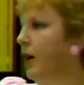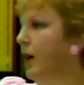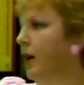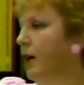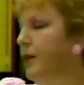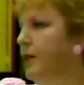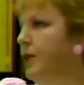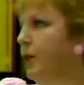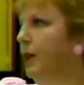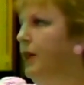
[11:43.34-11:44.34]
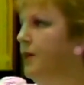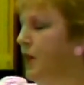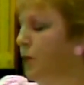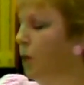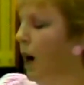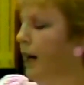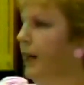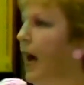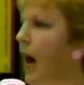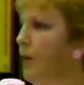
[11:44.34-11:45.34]
uh, so it leaves these
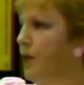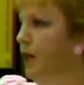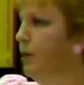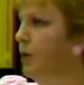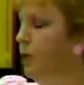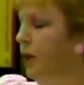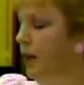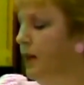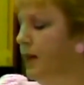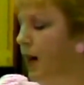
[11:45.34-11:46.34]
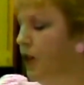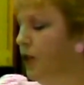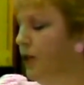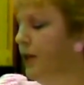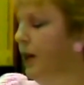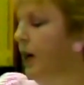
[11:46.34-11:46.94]
wide gaps in between the sections.